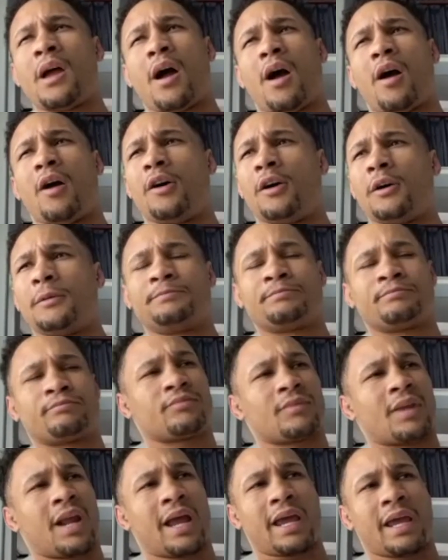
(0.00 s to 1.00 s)
um,
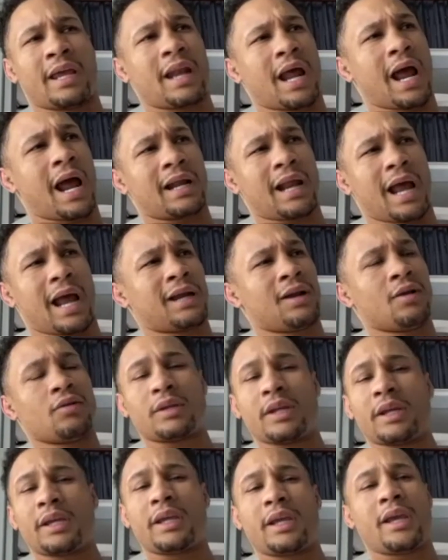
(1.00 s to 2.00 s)
and I I
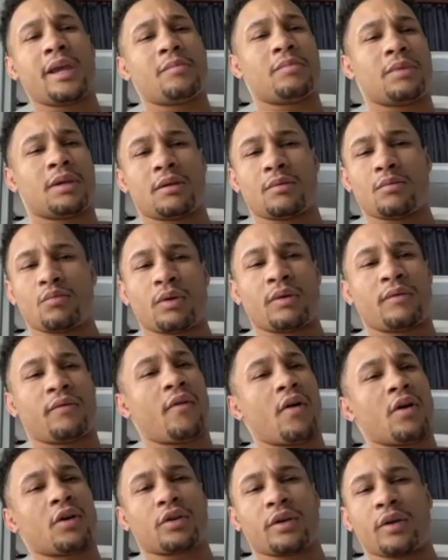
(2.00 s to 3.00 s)
don't think he hit me. We
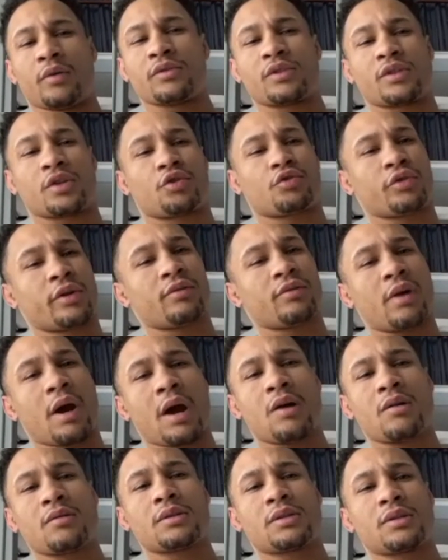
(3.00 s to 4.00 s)
fought. It was a three
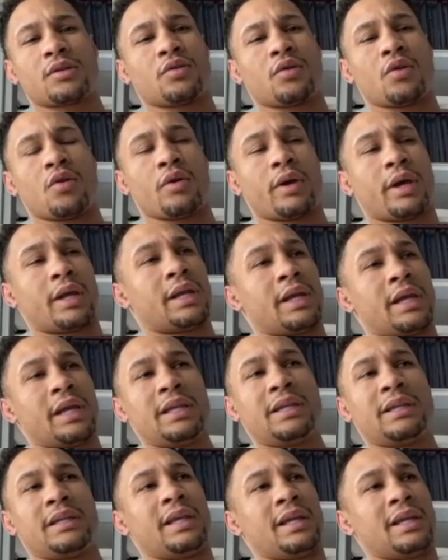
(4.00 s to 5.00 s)
rounds, you know, and
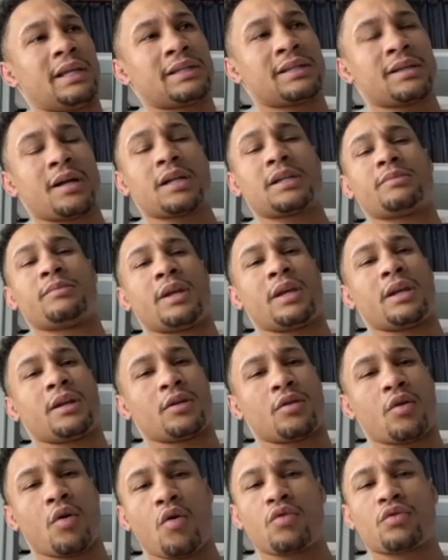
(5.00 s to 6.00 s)
he didn't touch me in
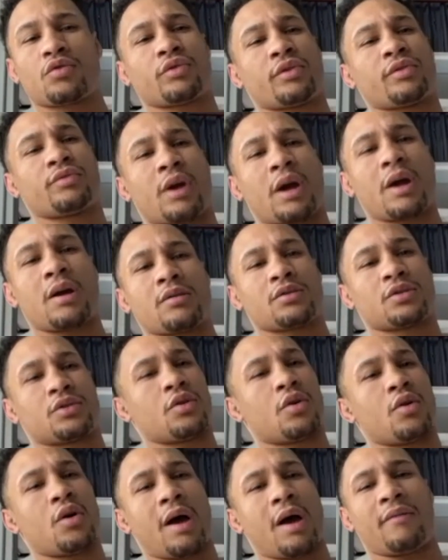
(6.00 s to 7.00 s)
the whole three rounds. You
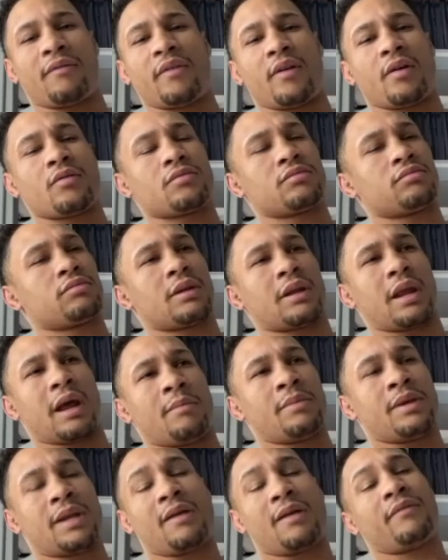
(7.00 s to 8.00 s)
know, I felt. I
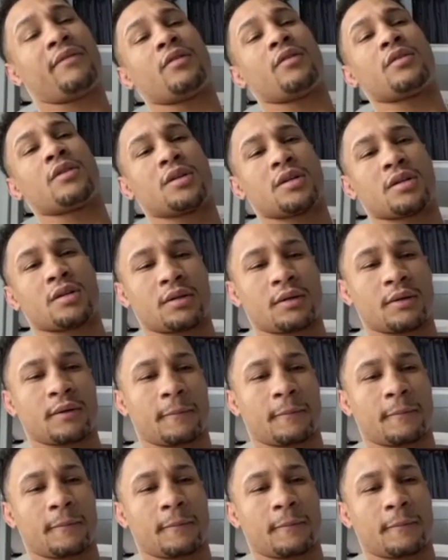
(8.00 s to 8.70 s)
mean, I felt good.